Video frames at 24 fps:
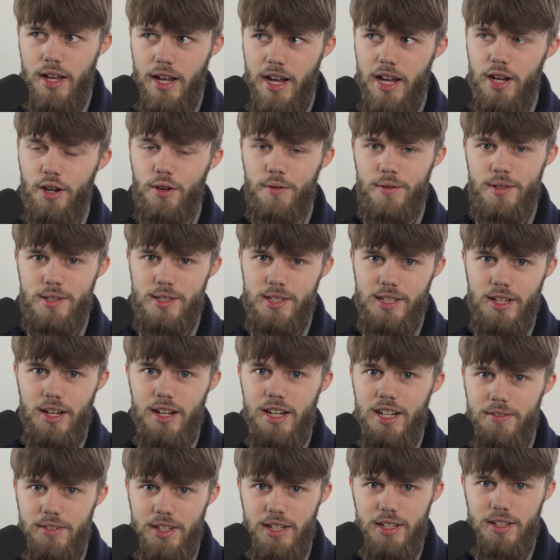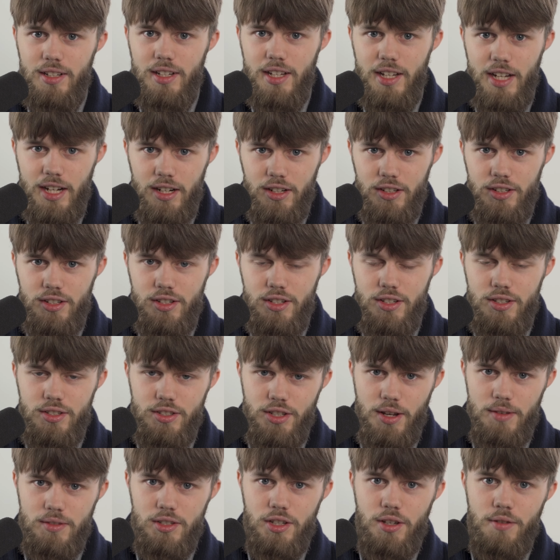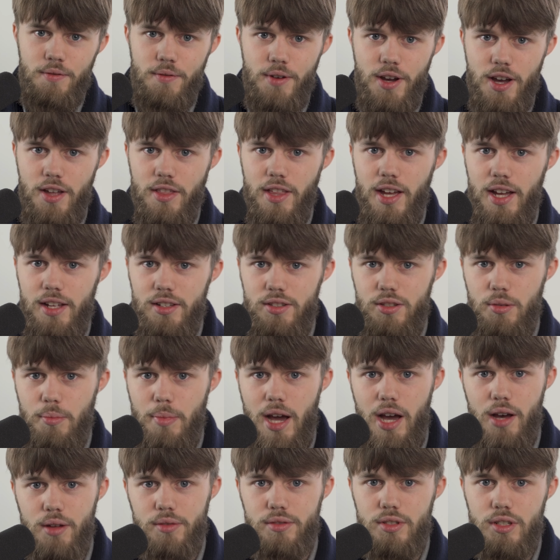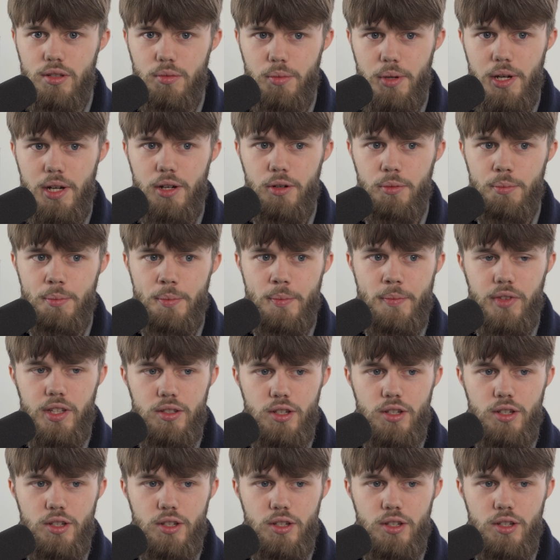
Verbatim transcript: And obviously, I live in England, so you have to convert that to pounds as well.